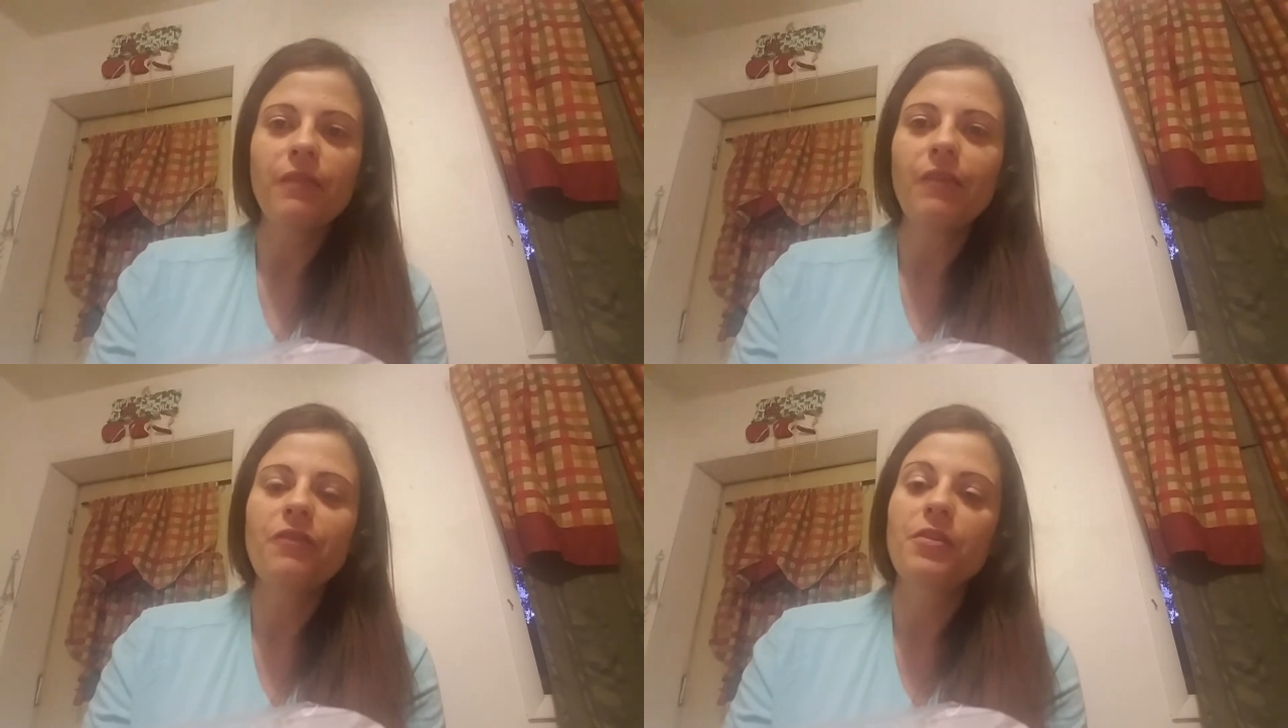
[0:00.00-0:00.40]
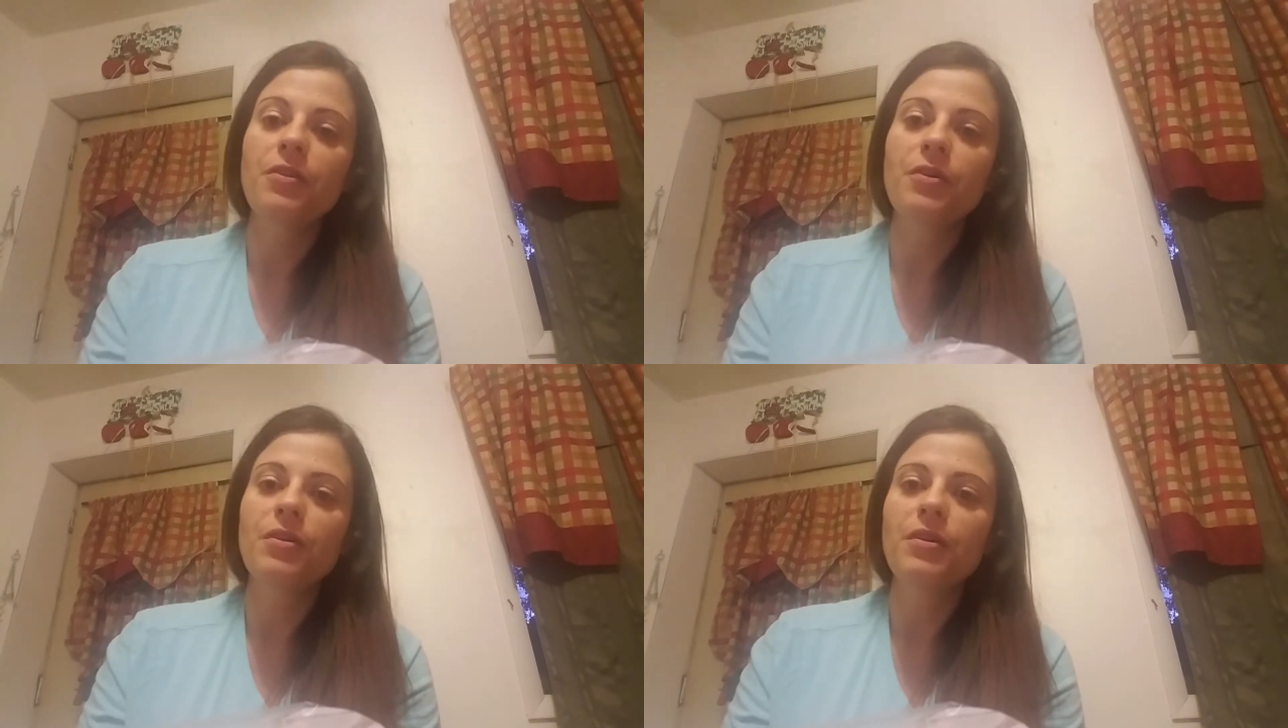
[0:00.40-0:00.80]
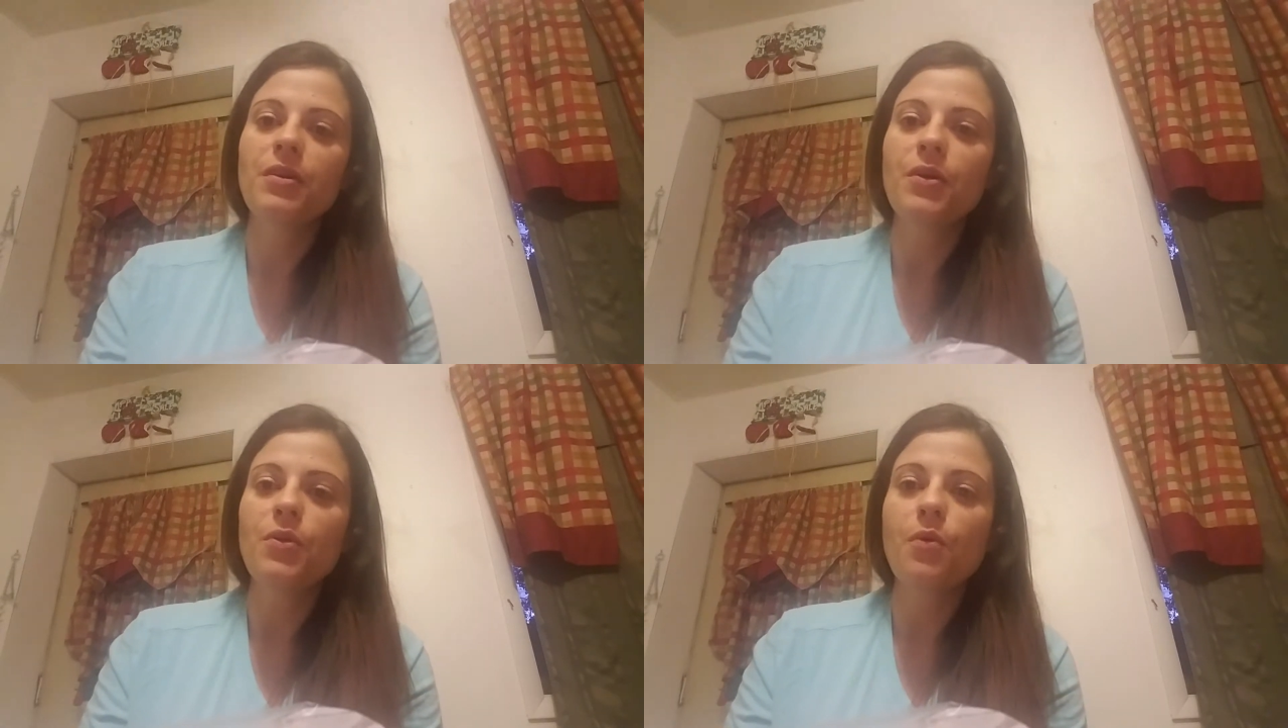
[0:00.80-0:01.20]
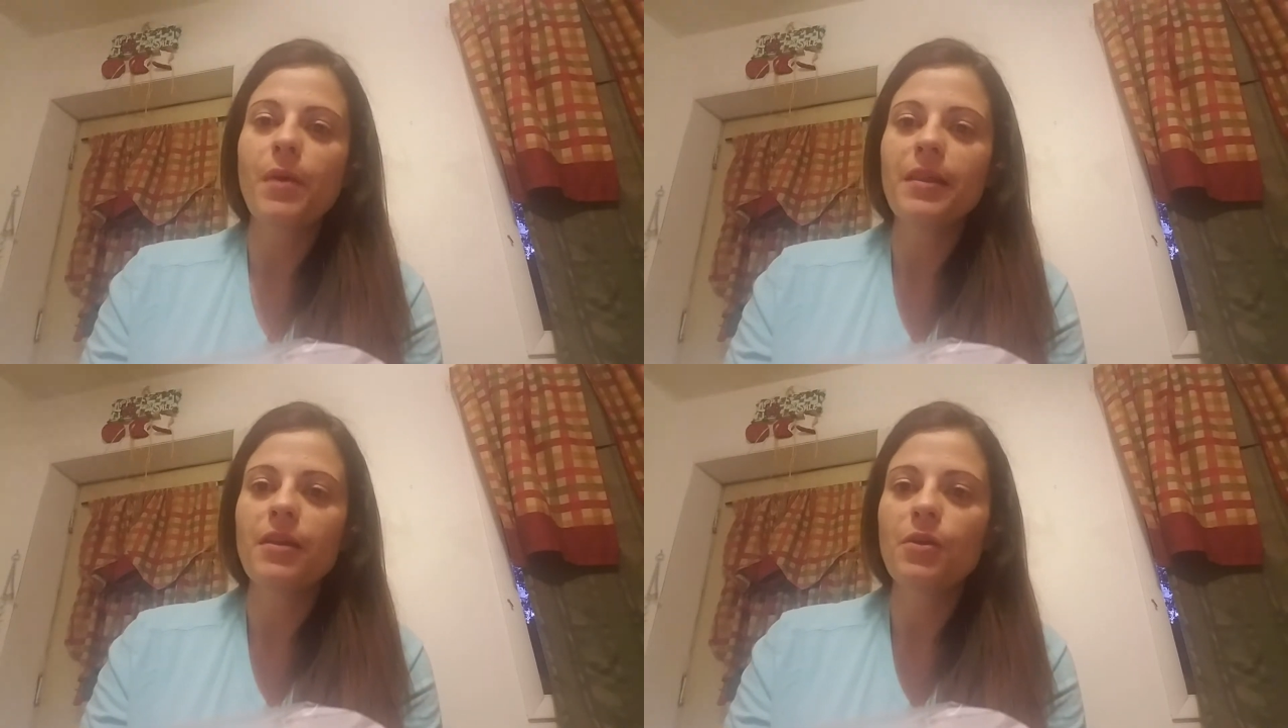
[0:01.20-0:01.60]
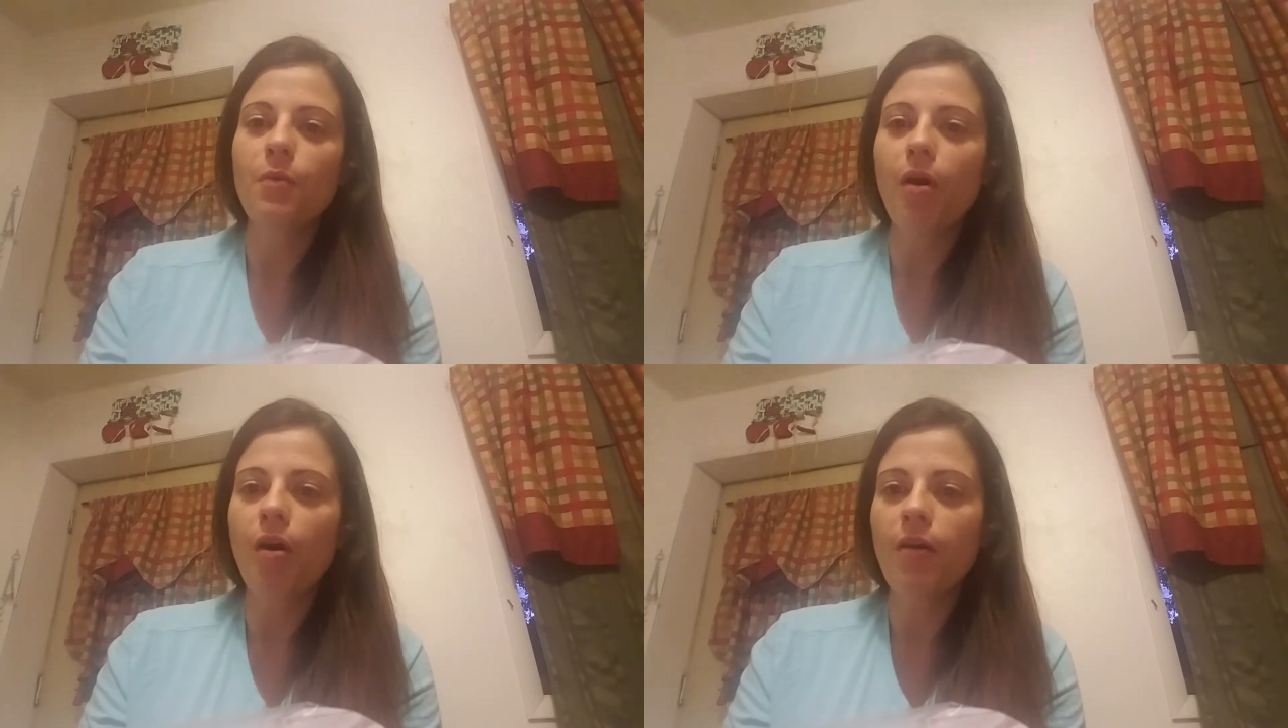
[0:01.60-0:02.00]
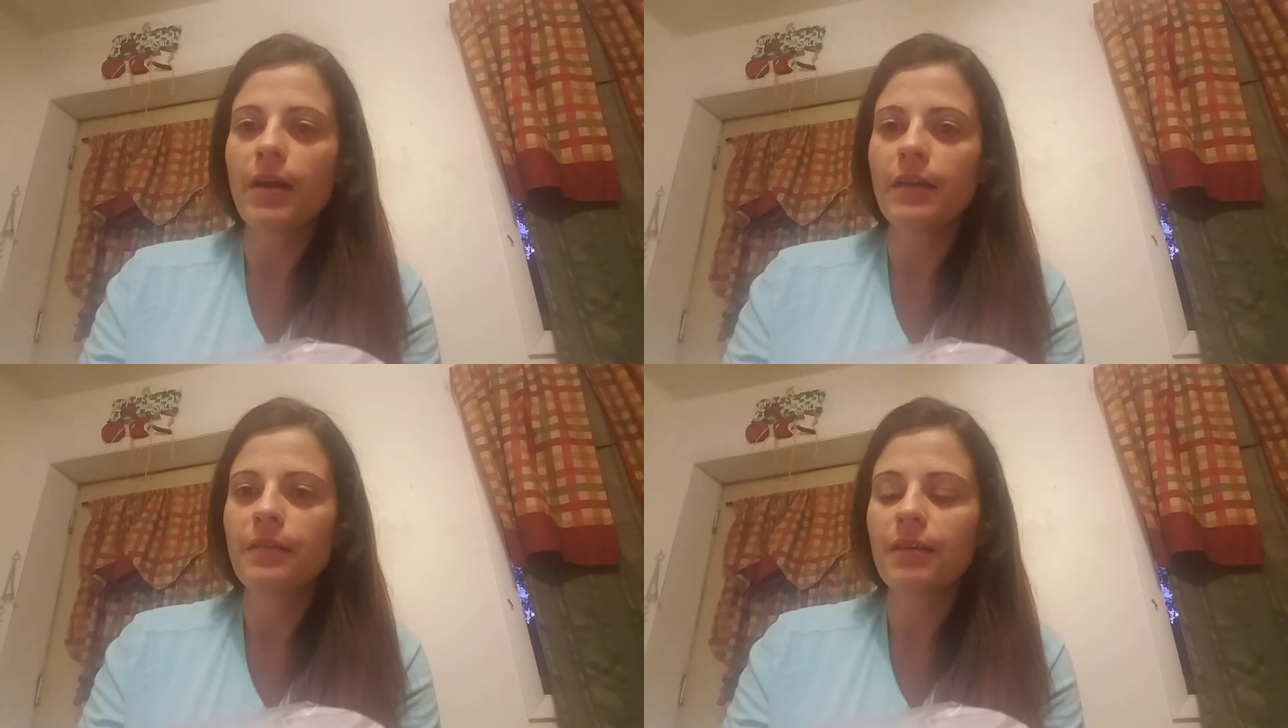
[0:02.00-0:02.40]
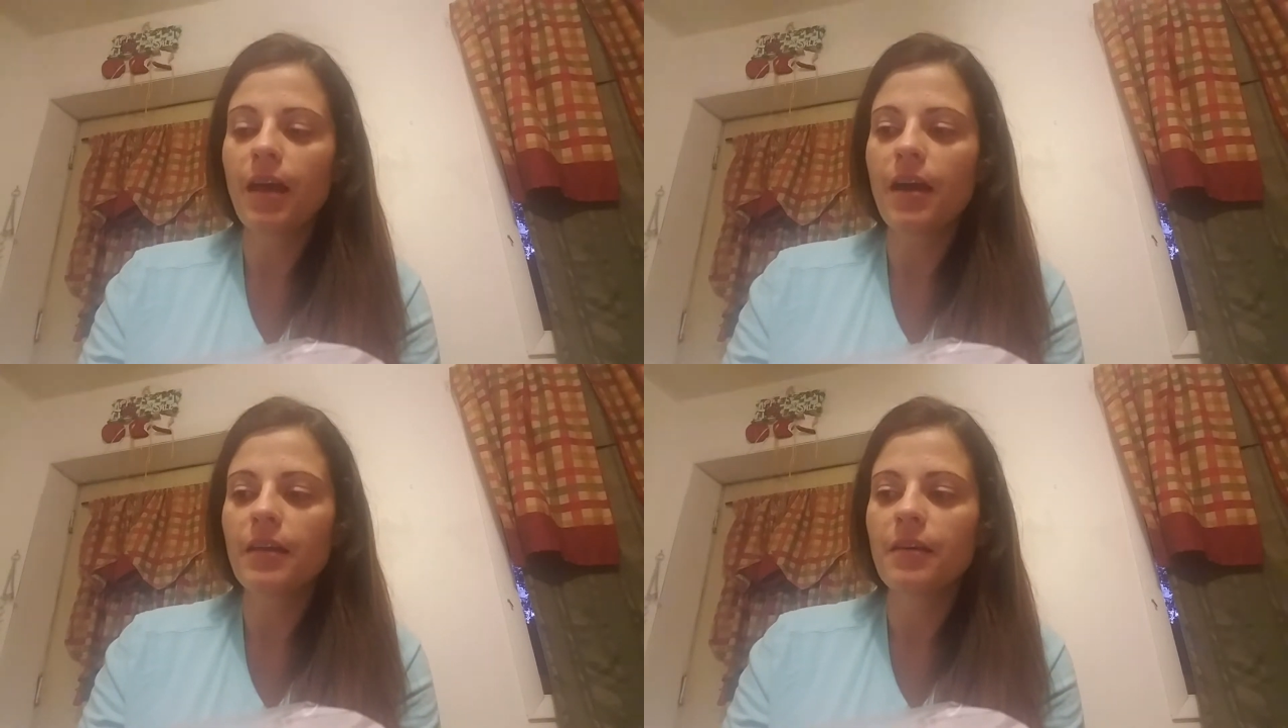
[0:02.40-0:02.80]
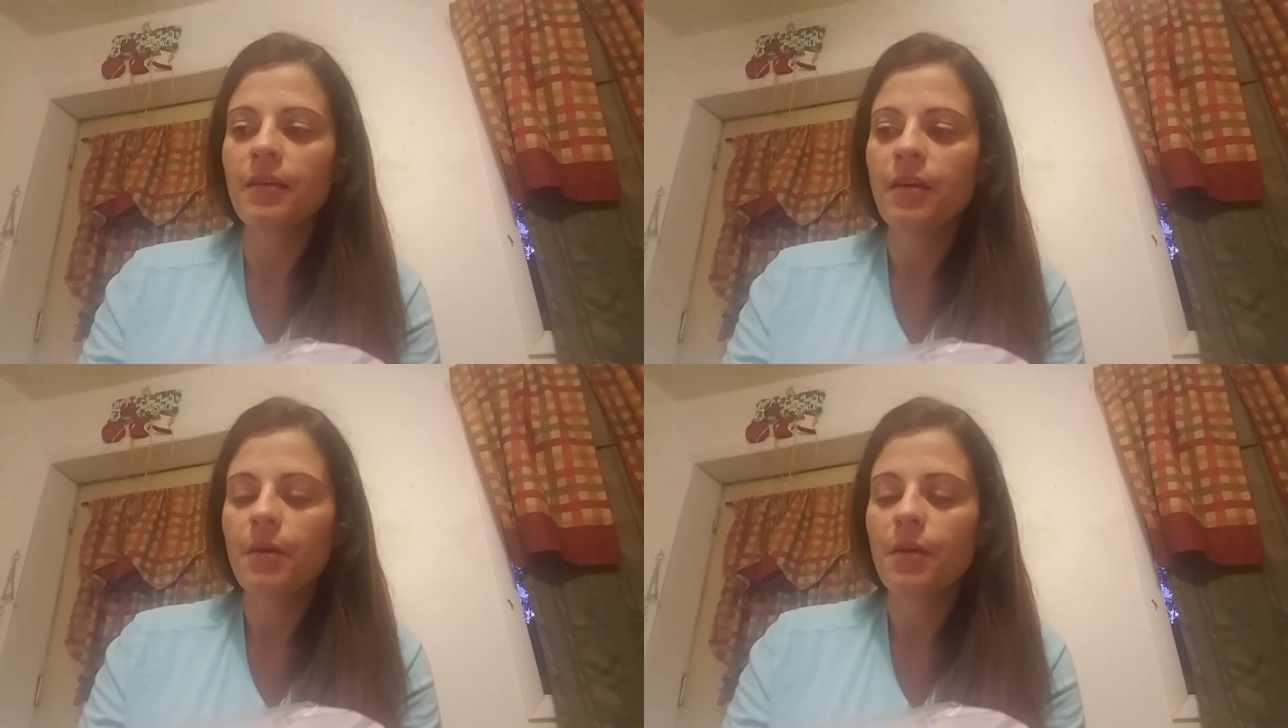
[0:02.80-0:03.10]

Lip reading: up for the way that you are and kind of